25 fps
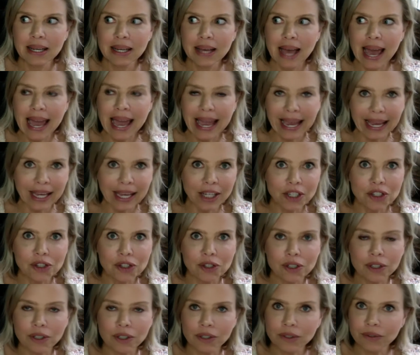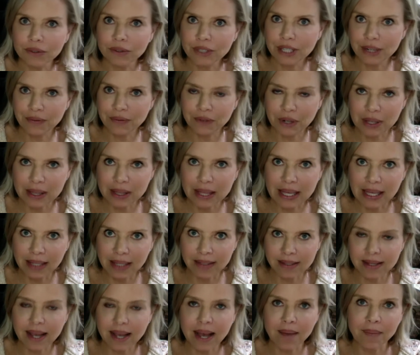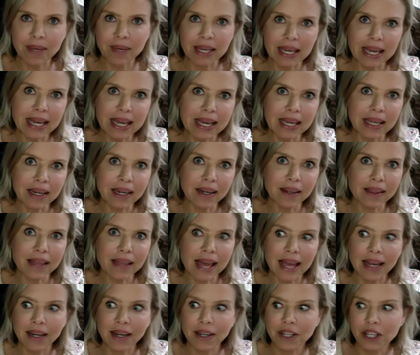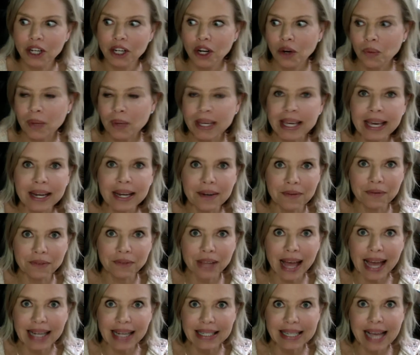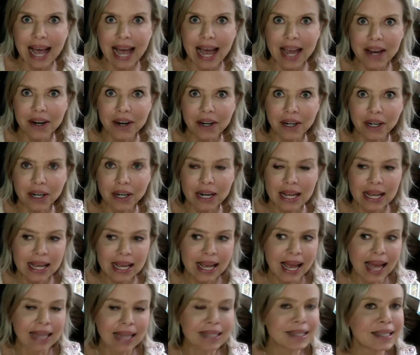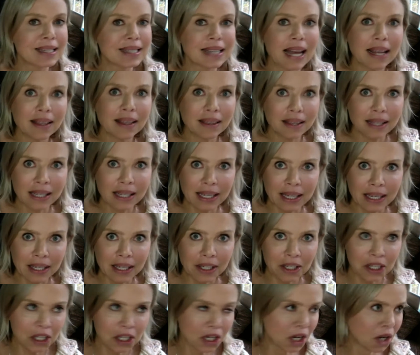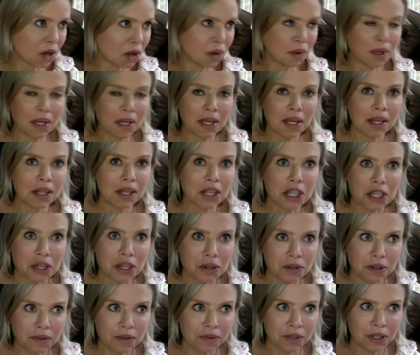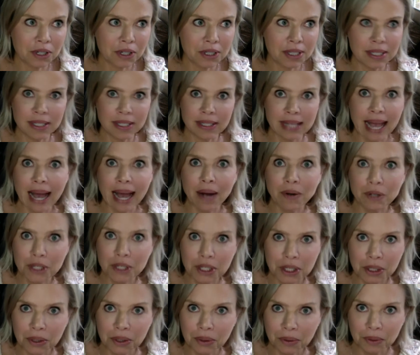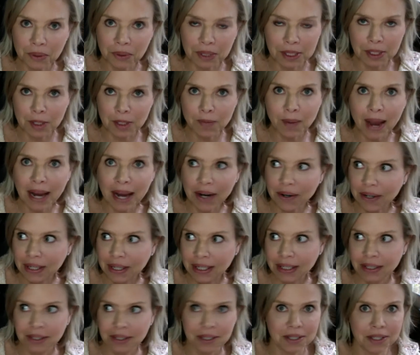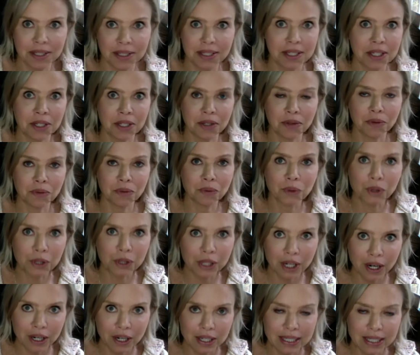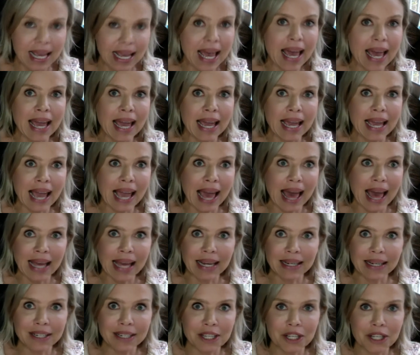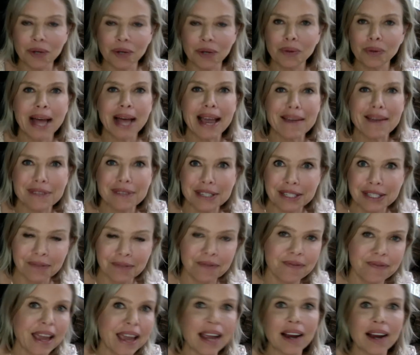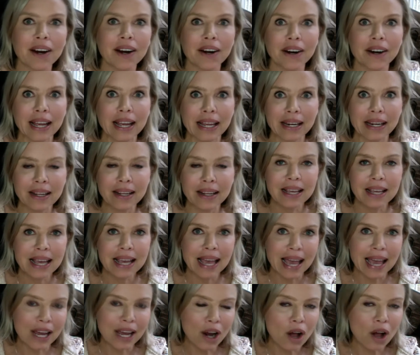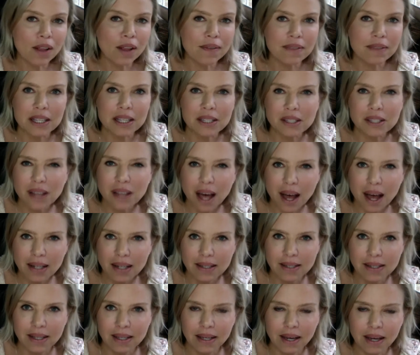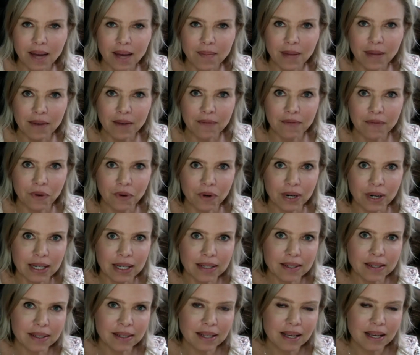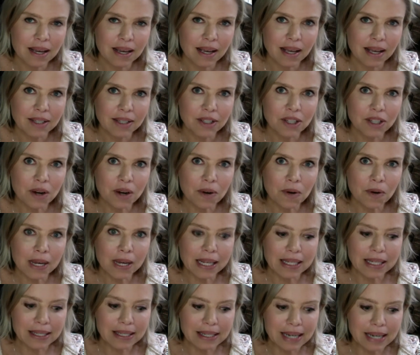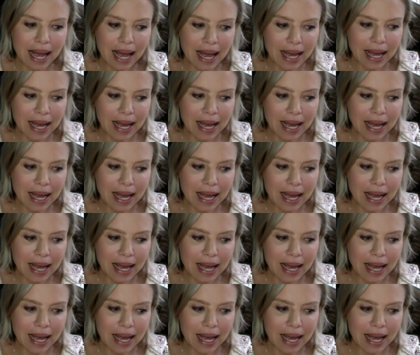handle different things coming in, then, we get a flat tire, and suddenly, the universe is out to conspiring to ruin our day, and life isn't fair, and all of these thoughts that come up for us. So it's not